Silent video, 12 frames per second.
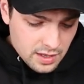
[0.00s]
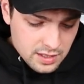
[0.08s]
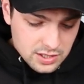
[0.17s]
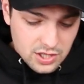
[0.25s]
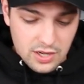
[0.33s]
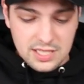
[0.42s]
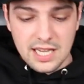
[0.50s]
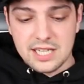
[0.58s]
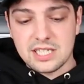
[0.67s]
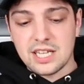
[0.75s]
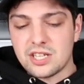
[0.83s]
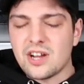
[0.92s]
So
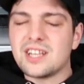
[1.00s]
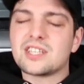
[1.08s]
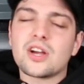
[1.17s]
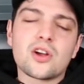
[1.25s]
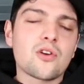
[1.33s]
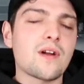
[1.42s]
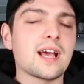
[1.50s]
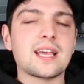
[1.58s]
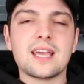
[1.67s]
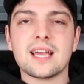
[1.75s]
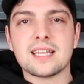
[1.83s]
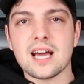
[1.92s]
essentially you don't need to go
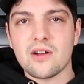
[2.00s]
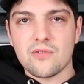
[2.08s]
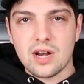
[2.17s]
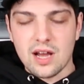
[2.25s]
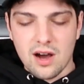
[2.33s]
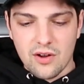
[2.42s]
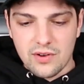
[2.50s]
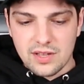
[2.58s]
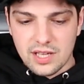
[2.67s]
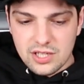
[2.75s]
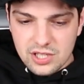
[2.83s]
cranking it down really hard or anything,